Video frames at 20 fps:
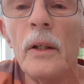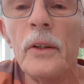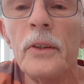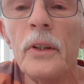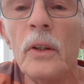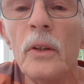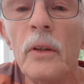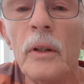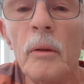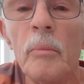
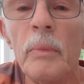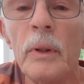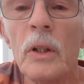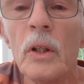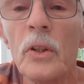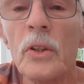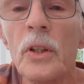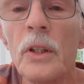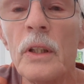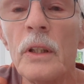tuning,
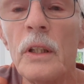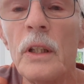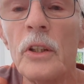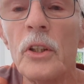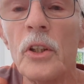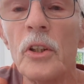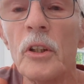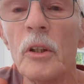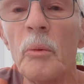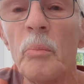because this
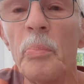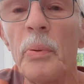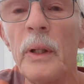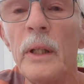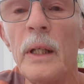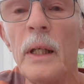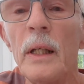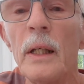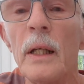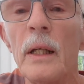is a
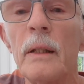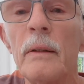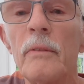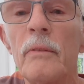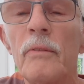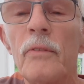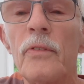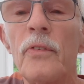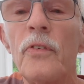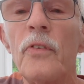completely
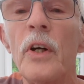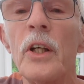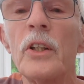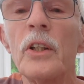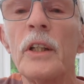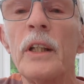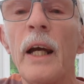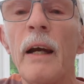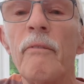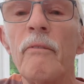
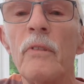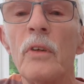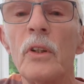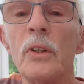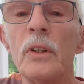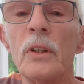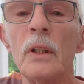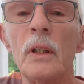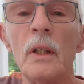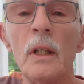fresh
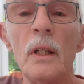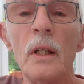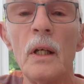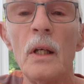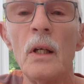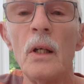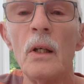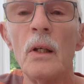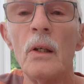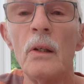canvas.
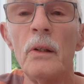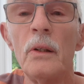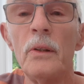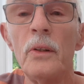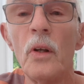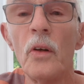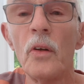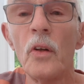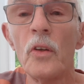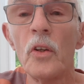
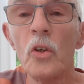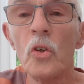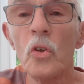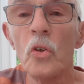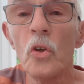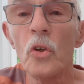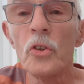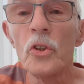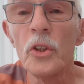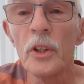None of the
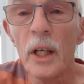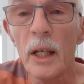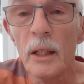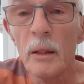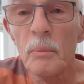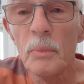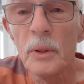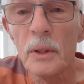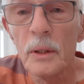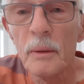chord
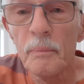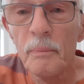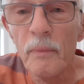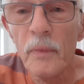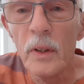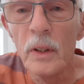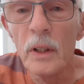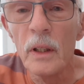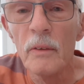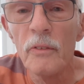shapes
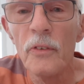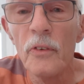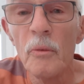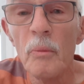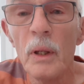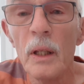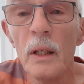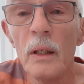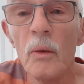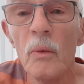that you're
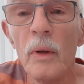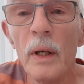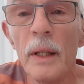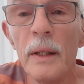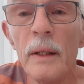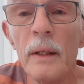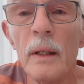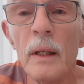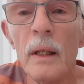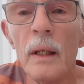familiar with
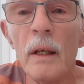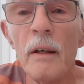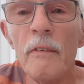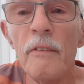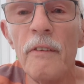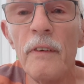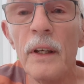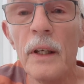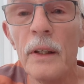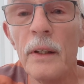
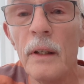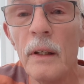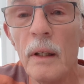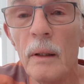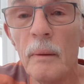fit.